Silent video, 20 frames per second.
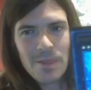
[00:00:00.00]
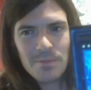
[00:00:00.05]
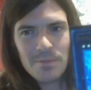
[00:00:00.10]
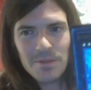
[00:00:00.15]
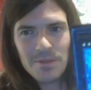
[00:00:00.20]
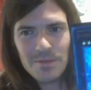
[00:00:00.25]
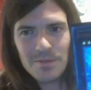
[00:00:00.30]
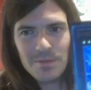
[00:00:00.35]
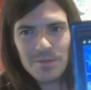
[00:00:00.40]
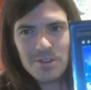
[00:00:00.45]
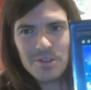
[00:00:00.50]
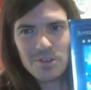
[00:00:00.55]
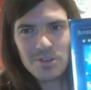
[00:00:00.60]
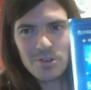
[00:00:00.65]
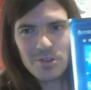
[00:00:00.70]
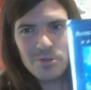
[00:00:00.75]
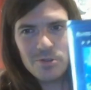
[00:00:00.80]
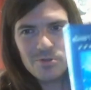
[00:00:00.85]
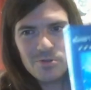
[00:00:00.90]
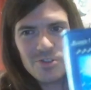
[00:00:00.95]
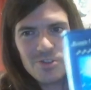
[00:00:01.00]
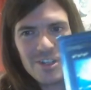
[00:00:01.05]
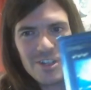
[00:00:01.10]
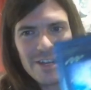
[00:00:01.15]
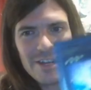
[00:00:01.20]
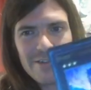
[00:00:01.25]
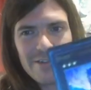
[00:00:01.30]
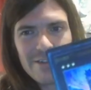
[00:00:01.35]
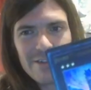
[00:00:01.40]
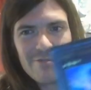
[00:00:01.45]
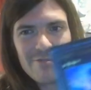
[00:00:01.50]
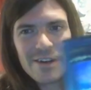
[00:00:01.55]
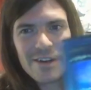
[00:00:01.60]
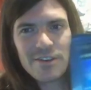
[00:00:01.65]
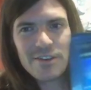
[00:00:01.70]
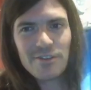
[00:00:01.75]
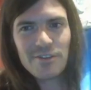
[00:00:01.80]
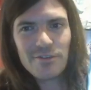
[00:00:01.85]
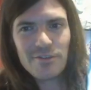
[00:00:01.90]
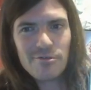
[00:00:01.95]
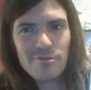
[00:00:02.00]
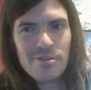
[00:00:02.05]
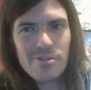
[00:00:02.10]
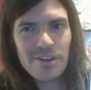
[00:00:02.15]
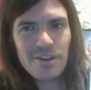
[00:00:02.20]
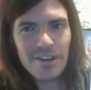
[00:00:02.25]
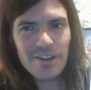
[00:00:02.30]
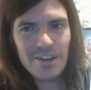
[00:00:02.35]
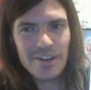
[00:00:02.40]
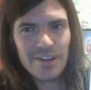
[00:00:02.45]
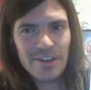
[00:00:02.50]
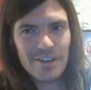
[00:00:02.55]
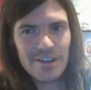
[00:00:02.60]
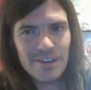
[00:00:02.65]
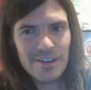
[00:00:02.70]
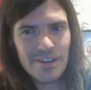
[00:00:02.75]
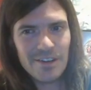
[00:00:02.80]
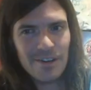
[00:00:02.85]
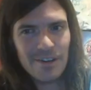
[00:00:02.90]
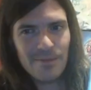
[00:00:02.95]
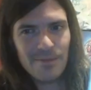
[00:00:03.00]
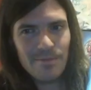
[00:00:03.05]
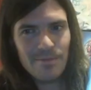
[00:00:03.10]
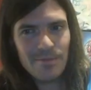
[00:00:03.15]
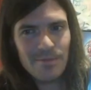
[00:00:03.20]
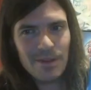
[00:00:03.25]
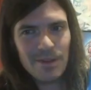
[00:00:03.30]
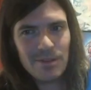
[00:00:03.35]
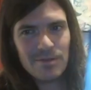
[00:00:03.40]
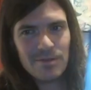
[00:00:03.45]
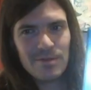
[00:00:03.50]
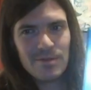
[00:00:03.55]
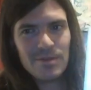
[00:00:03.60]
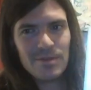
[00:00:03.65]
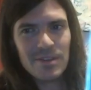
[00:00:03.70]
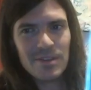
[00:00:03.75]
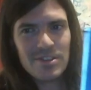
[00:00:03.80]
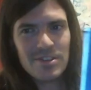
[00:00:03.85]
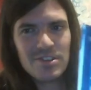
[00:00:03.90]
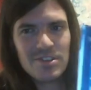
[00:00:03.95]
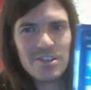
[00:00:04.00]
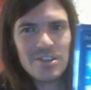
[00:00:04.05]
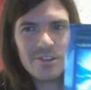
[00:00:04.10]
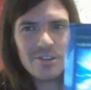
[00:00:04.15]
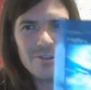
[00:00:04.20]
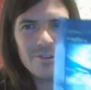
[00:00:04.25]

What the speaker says: He's a cool generic rank 3. And has seen a lot